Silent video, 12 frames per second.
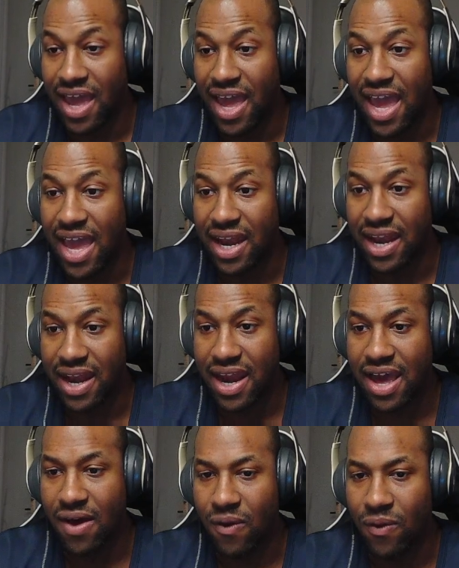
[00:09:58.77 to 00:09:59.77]
And
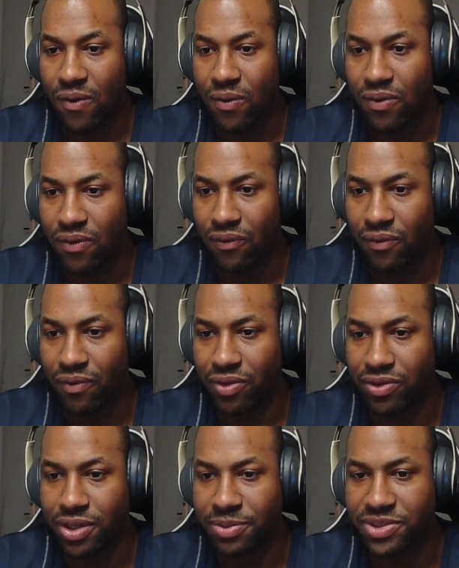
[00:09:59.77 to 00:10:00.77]
now we'll
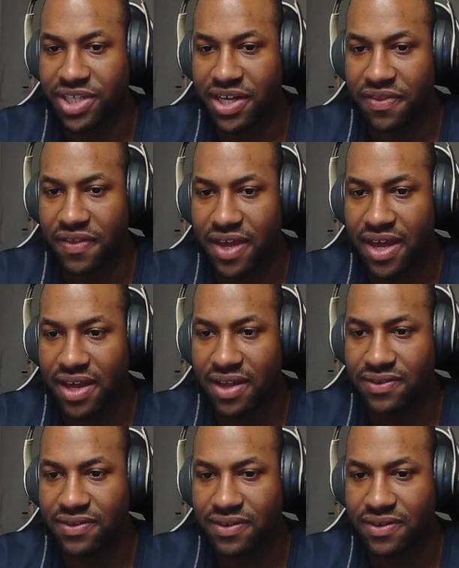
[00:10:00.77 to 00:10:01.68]
double check that.